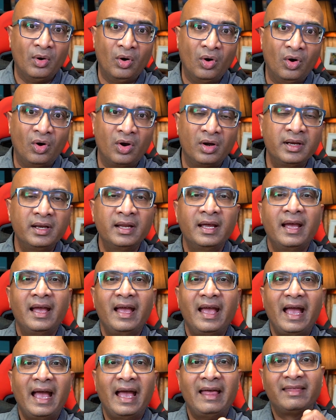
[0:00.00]
on,
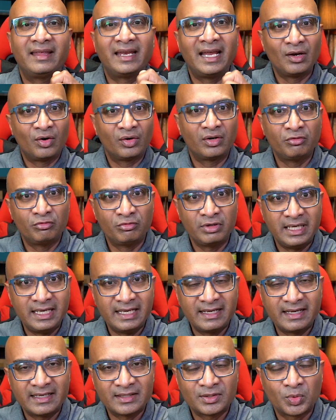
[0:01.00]
and then I got a
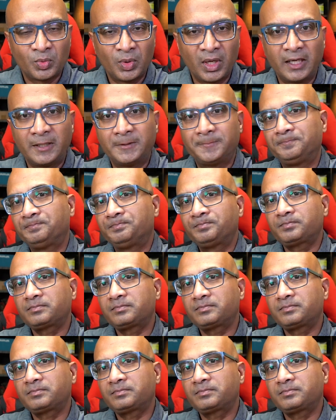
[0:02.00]
reading as well.